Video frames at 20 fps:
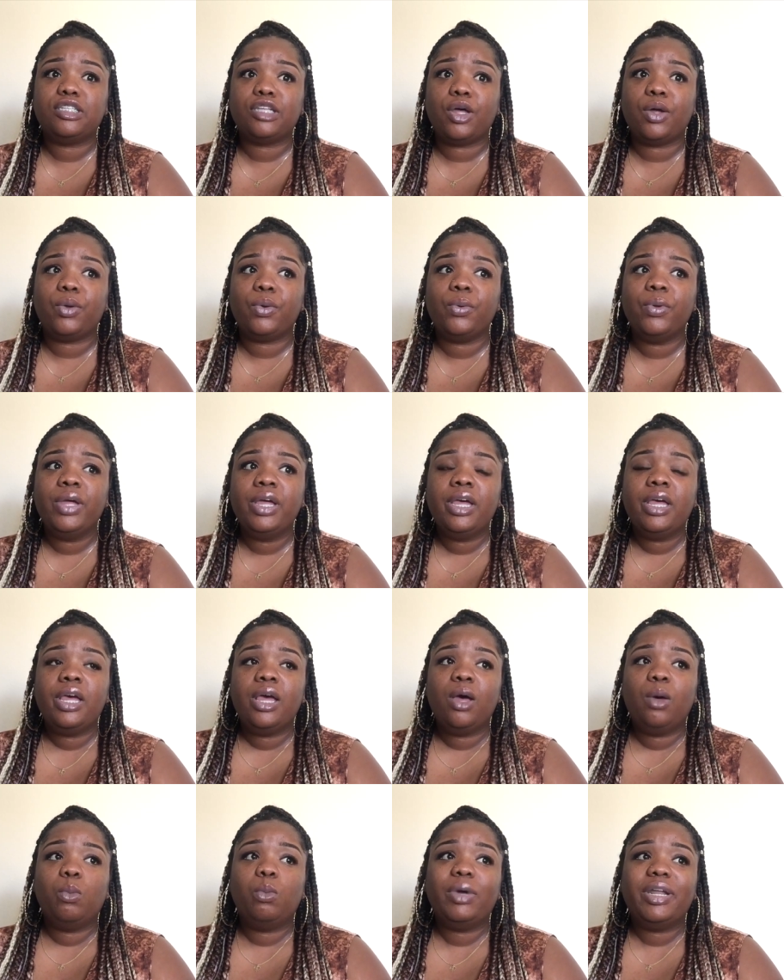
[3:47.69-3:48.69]
So
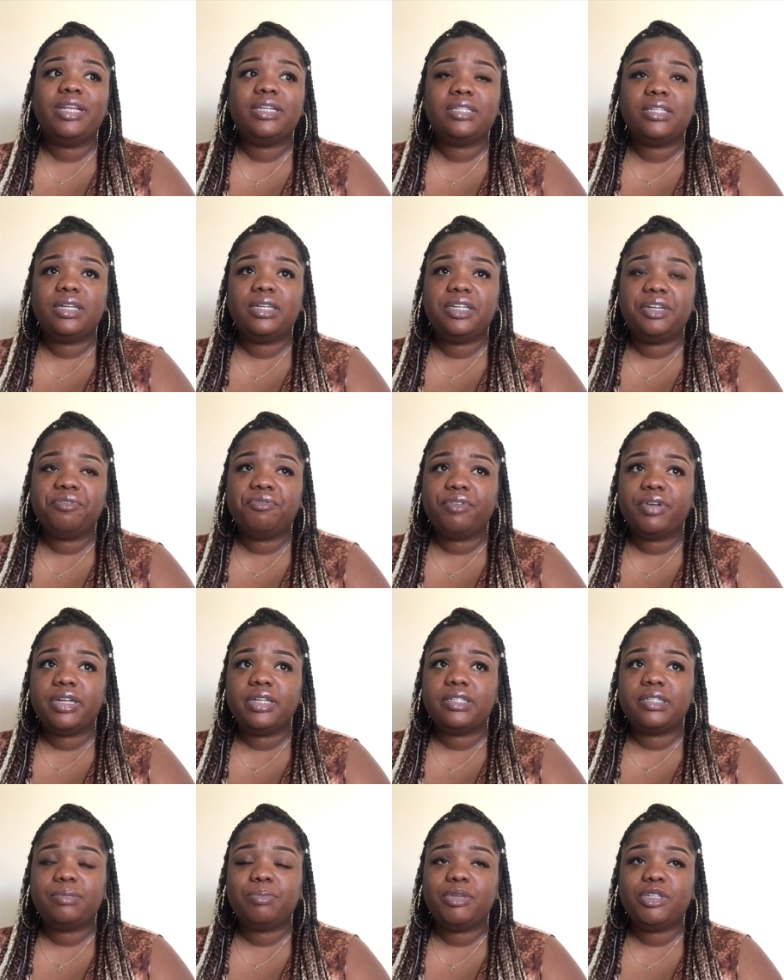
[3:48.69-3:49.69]
what is the
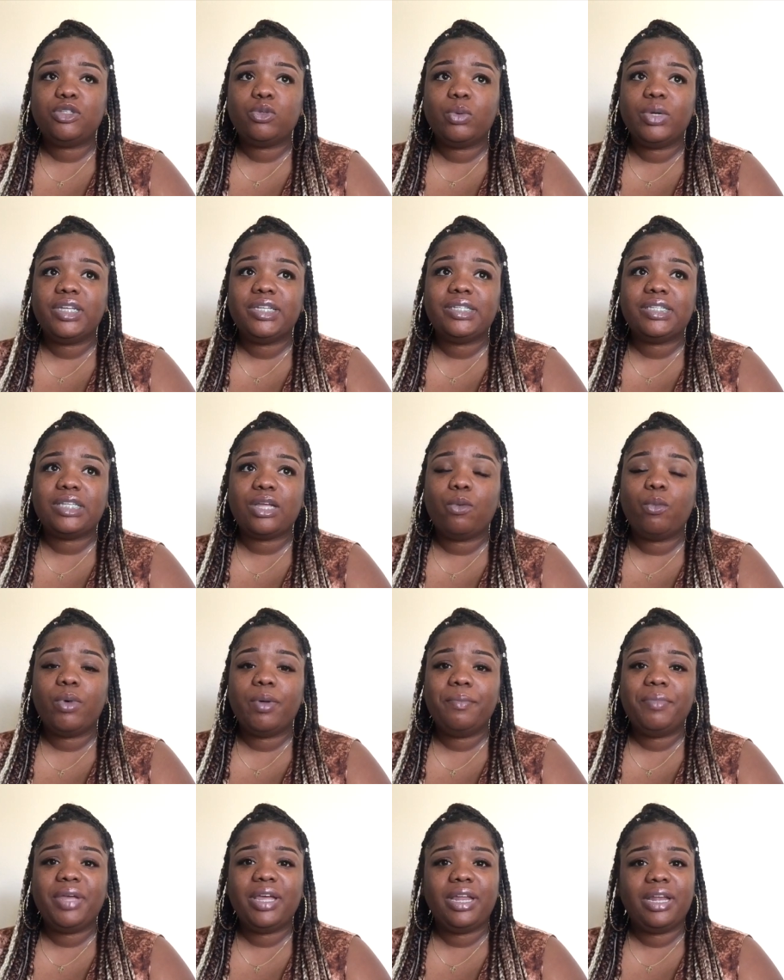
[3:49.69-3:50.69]
difference between
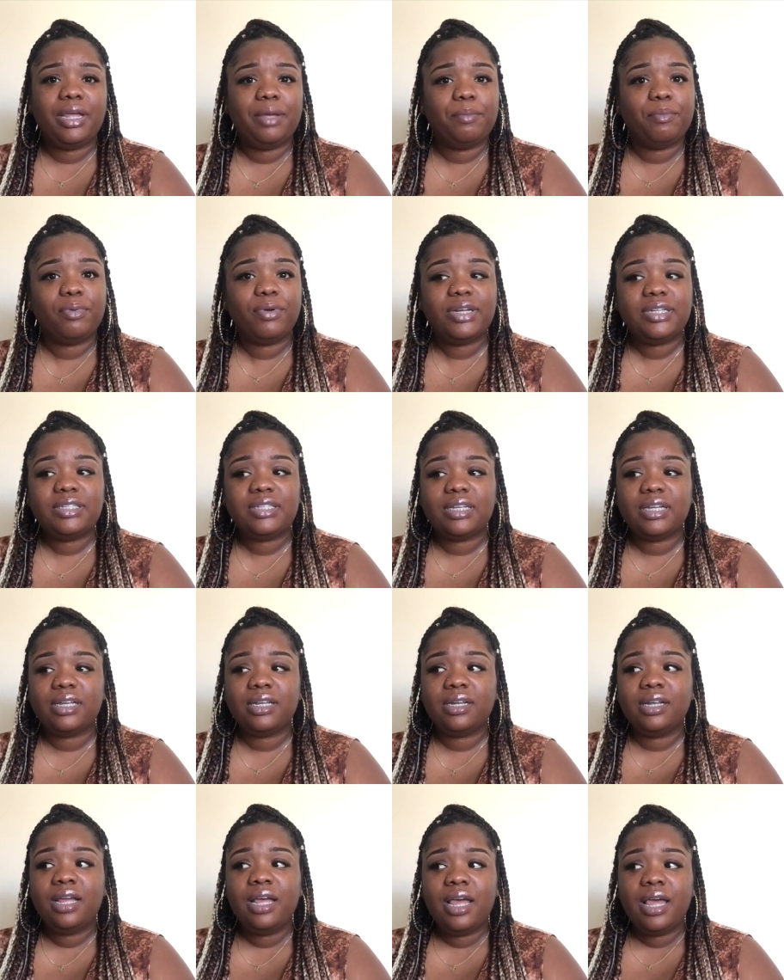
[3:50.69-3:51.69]
someone being in prison,